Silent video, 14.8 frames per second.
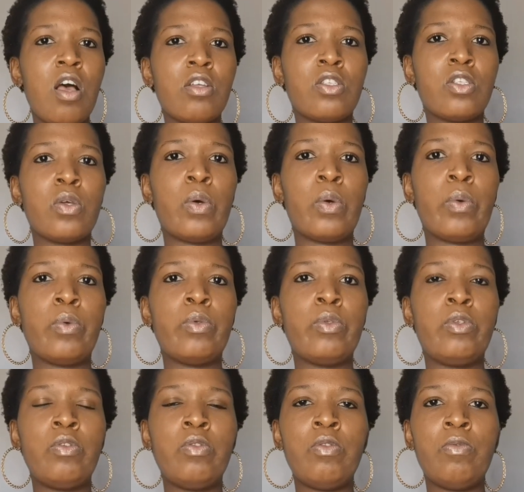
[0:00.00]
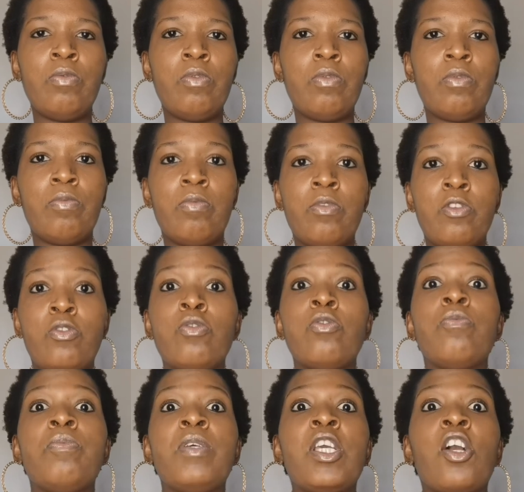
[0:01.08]
So do
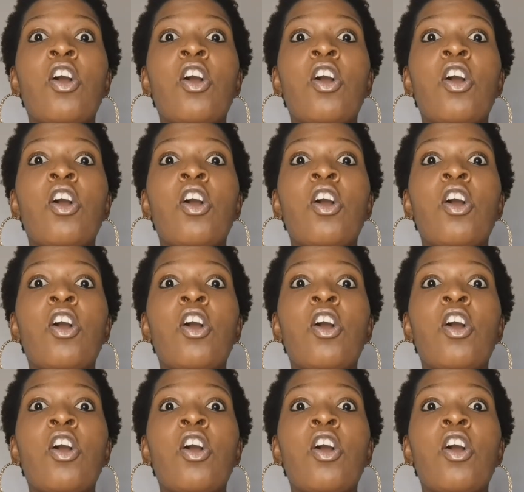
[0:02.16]
be